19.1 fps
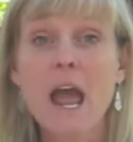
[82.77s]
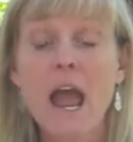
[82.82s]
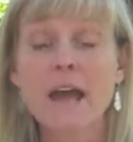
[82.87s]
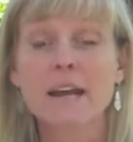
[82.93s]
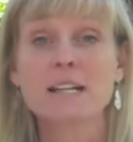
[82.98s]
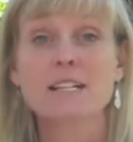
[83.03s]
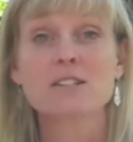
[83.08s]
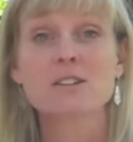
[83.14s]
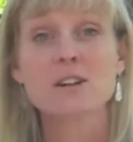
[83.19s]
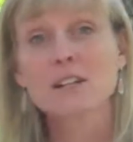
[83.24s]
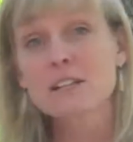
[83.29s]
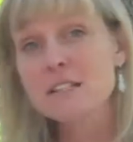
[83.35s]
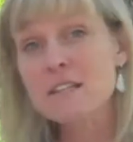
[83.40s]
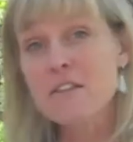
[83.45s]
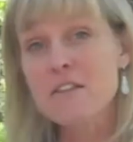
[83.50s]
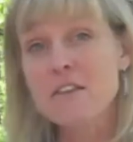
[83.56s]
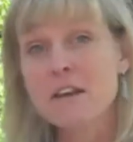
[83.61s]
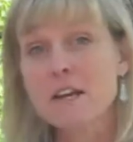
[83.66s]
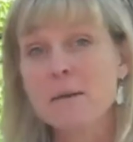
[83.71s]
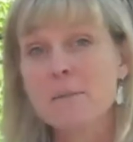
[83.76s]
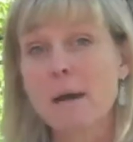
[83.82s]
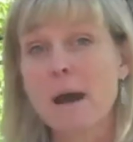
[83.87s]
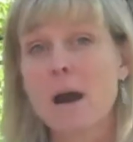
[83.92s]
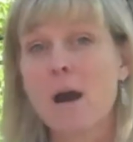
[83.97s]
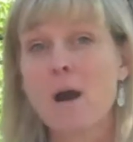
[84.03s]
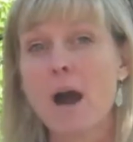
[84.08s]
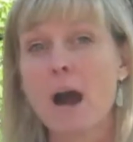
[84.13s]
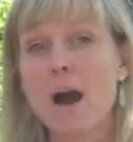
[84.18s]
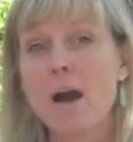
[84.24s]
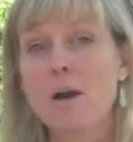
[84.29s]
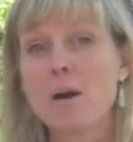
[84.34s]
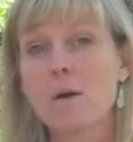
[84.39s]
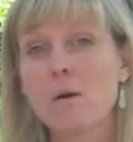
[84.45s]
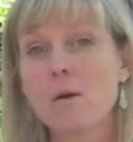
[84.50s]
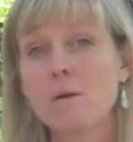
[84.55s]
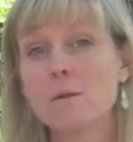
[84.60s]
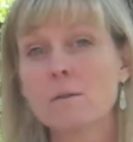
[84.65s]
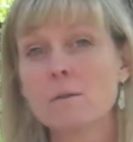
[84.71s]
And I started to think about
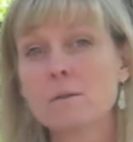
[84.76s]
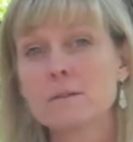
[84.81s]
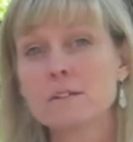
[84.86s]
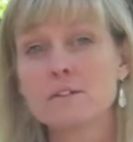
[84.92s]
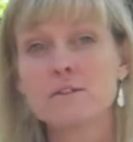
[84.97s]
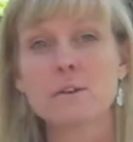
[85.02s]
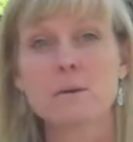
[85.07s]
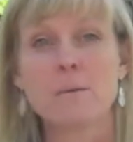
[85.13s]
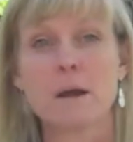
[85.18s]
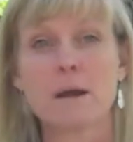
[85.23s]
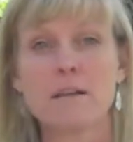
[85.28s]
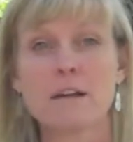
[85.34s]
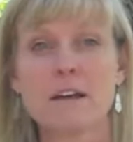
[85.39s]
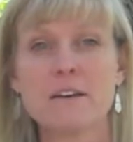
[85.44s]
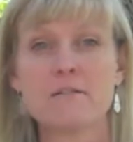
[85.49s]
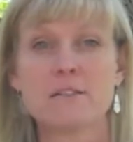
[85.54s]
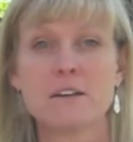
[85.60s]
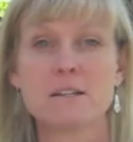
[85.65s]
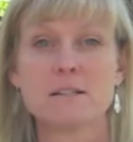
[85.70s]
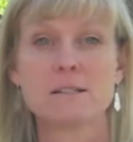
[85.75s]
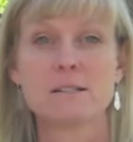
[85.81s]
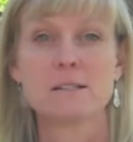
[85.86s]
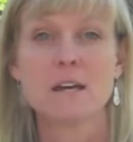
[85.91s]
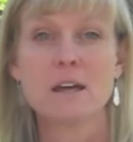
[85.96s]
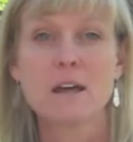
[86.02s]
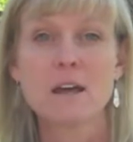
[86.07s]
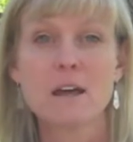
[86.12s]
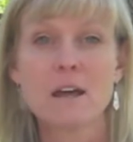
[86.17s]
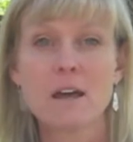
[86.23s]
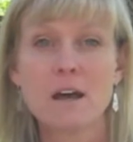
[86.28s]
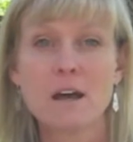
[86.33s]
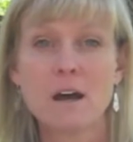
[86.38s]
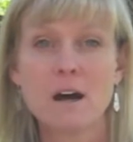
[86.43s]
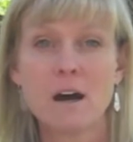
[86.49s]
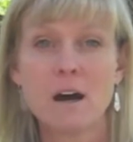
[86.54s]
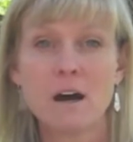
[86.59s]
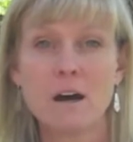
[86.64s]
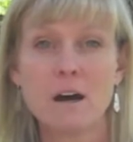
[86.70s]
how different my life is
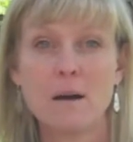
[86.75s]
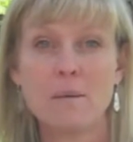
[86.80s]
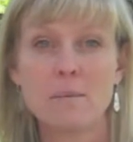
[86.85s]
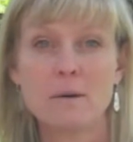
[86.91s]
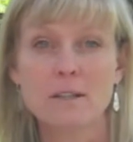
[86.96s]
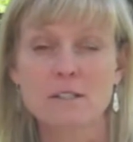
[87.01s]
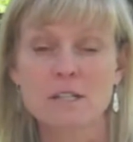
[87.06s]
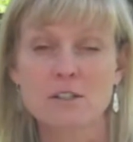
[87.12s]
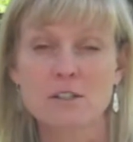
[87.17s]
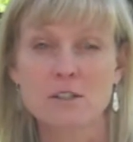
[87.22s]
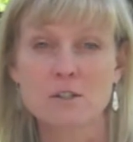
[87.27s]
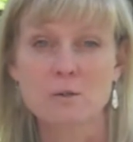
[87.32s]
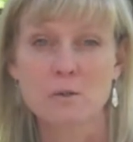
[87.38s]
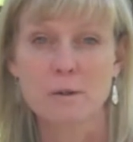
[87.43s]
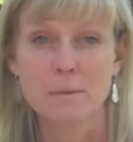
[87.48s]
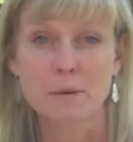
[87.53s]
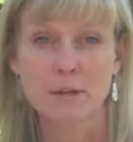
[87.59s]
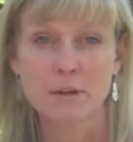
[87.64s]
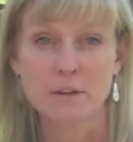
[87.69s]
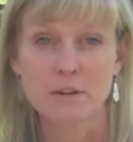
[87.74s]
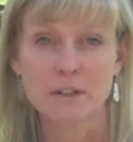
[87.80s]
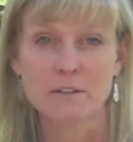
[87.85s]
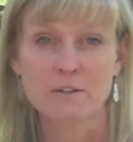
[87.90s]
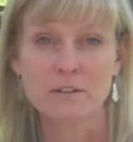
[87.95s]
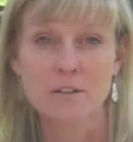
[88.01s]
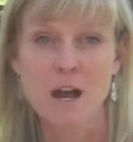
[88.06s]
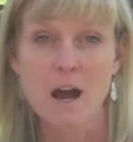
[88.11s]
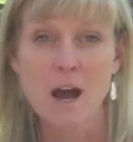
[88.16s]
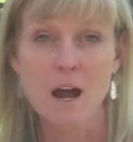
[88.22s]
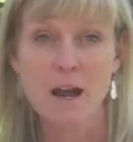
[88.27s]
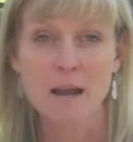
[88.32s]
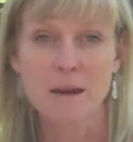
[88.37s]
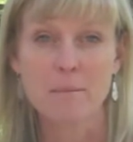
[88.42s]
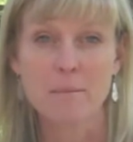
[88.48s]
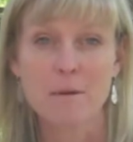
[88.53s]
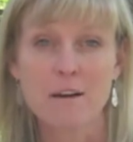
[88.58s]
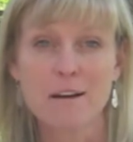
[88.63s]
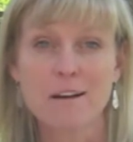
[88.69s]
um, in such a short period of
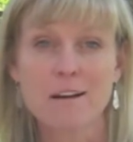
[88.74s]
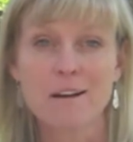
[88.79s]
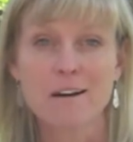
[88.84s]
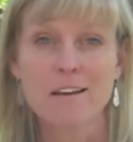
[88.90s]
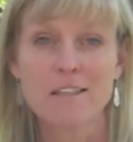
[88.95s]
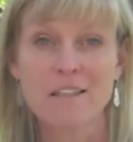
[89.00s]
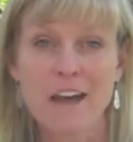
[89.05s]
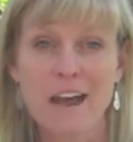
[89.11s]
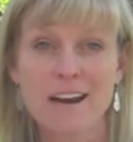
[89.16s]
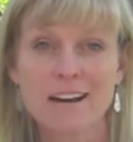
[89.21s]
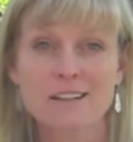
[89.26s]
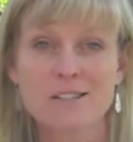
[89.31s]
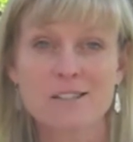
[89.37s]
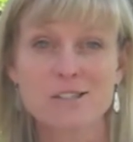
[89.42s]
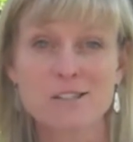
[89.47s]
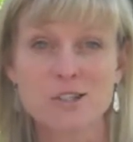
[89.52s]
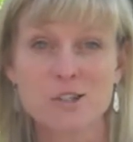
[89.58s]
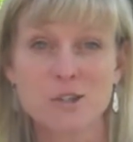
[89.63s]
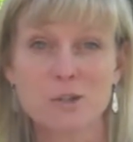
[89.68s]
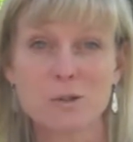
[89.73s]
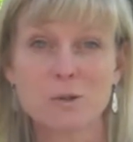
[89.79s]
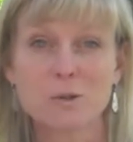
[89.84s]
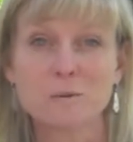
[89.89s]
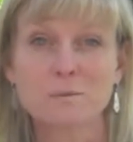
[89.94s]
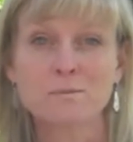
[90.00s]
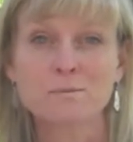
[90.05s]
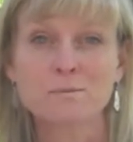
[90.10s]
time, thanks to